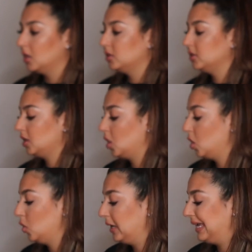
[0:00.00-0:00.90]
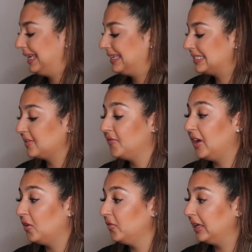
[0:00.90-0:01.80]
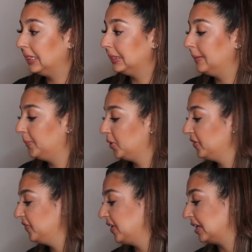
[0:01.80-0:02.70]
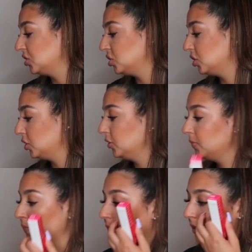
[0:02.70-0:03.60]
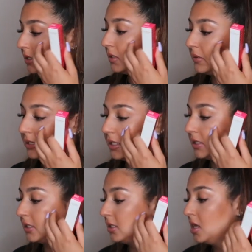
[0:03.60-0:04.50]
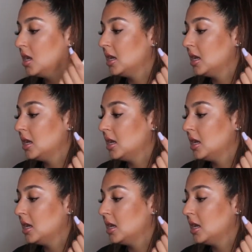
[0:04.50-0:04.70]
So it is a Velvet Lip Perfector. Let's see what it says.